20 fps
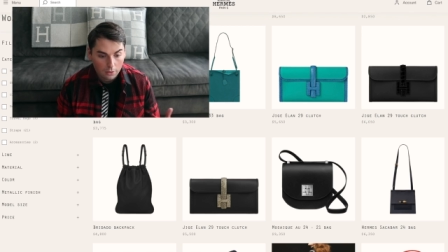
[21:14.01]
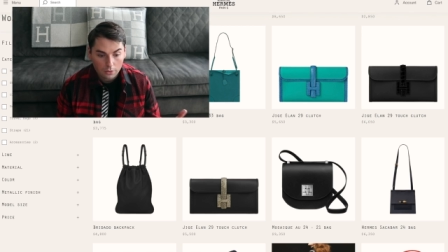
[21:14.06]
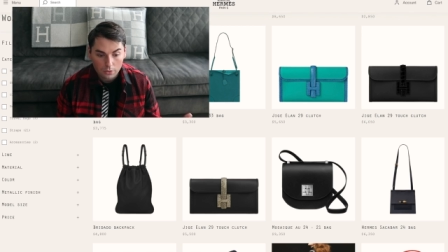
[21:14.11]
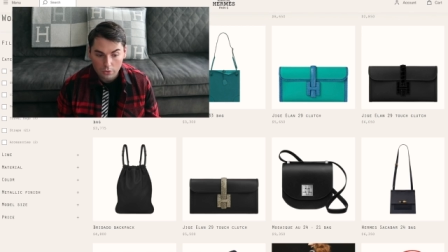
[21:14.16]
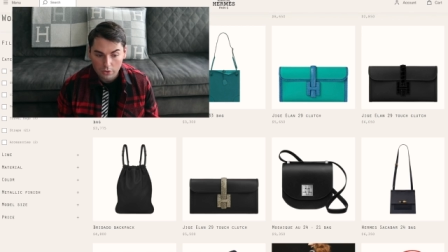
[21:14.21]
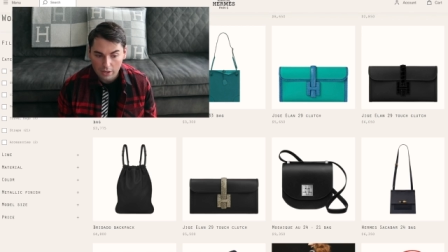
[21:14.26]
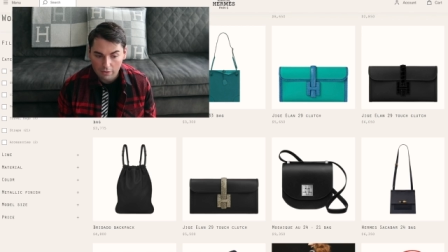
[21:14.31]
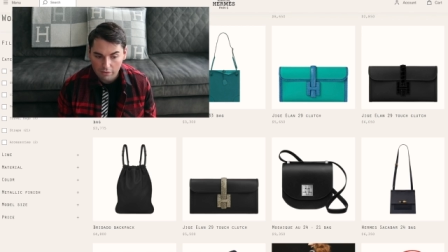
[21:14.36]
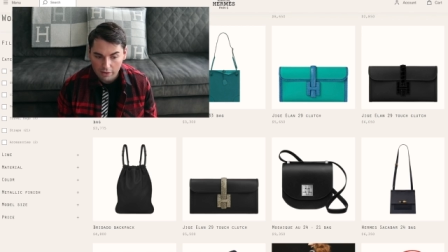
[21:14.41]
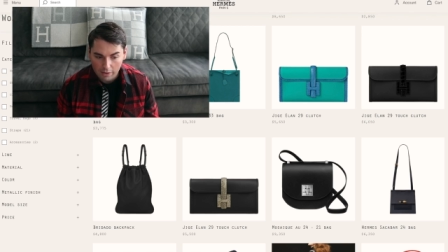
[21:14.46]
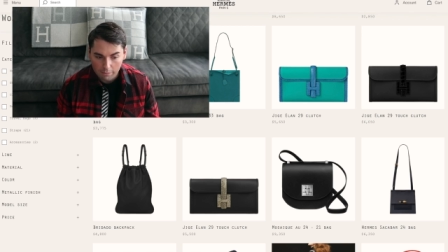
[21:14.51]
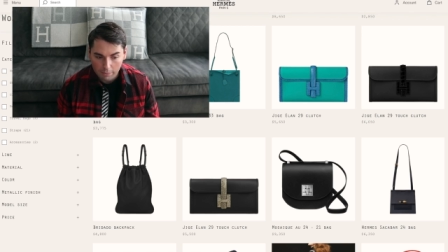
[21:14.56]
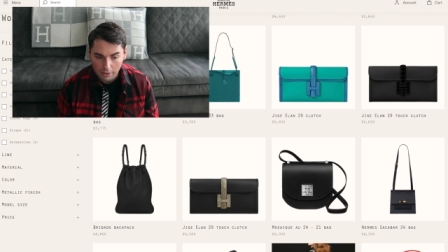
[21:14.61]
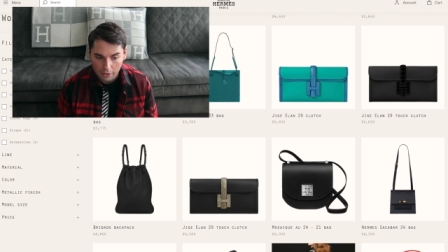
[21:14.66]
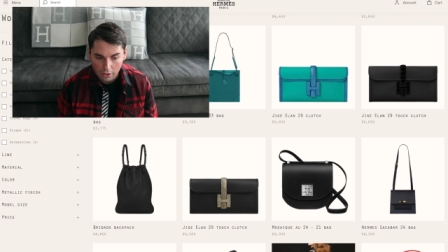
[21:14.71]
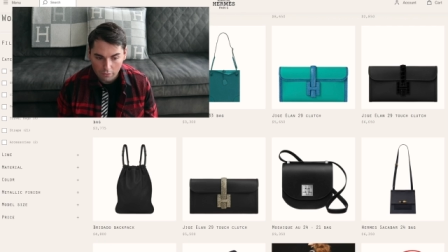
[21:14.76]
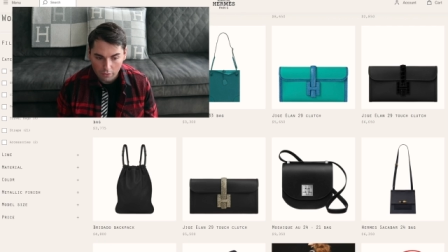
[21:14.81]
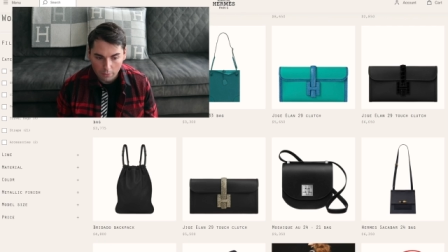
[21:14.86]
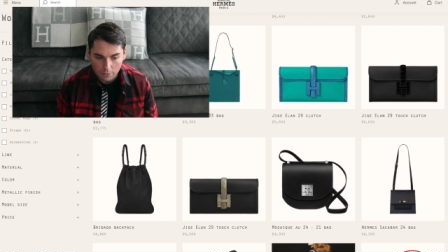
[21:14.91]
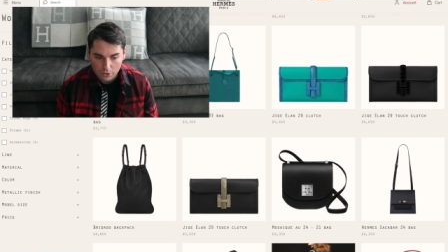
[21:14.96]
you definitely have plenty
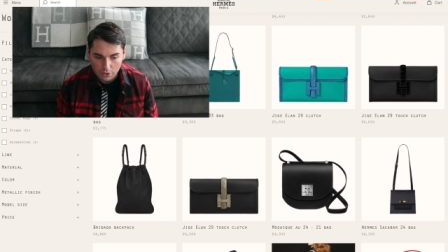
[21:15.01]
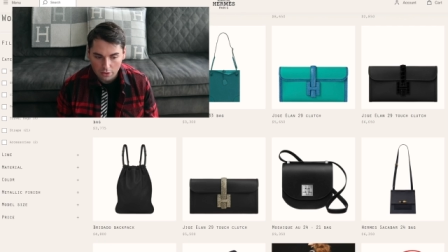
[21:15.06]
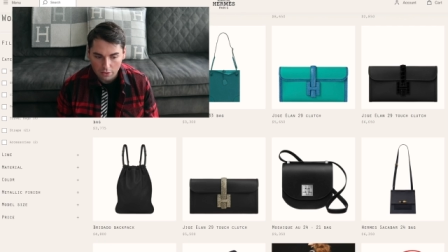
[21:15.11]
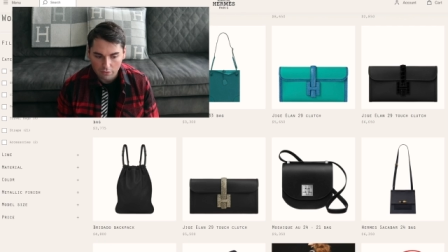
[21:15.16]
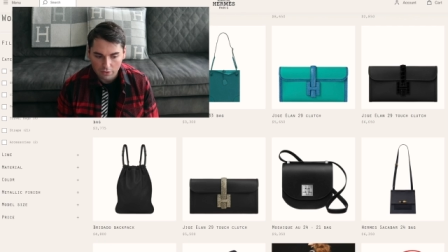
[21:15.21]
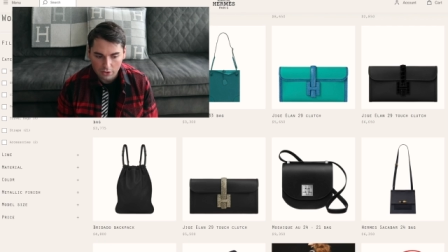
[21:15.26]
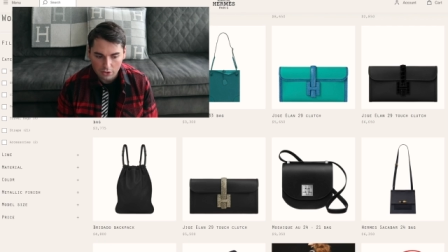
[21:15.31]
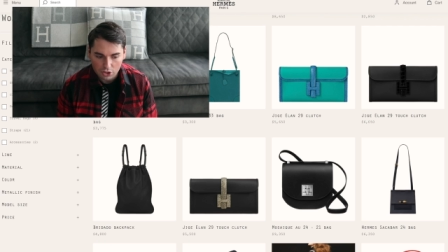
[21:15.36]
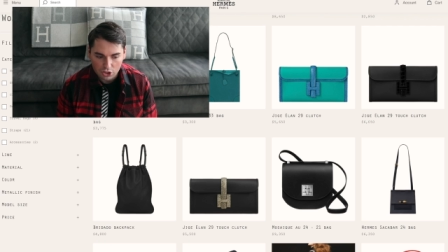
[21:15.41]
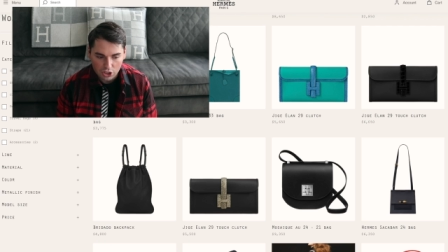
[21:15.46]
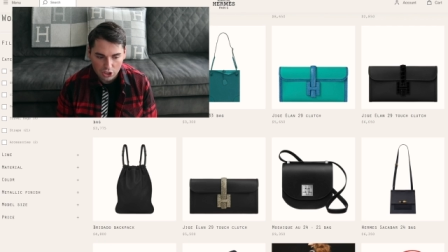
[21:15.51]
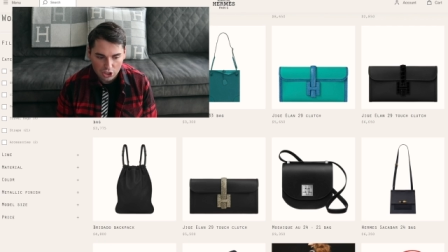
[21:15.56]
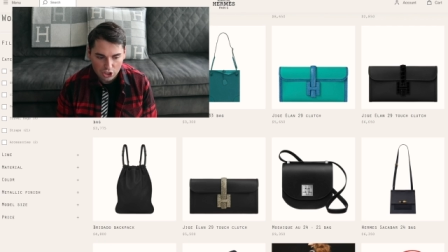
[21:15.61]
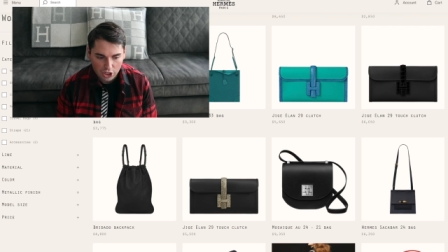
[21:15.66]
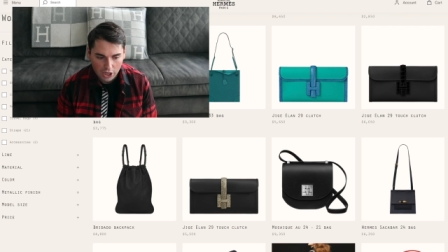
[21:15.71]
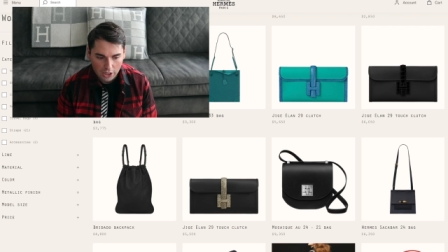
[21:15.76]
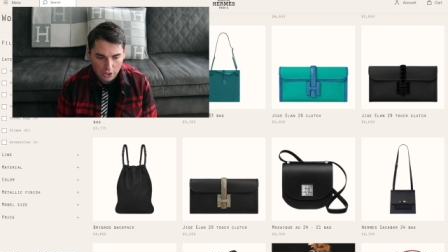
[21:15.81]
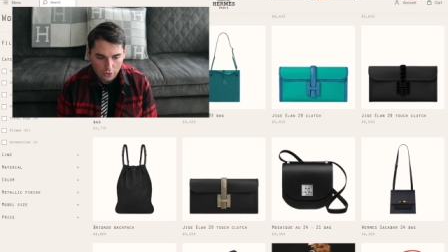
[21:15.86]
of options with the Jige.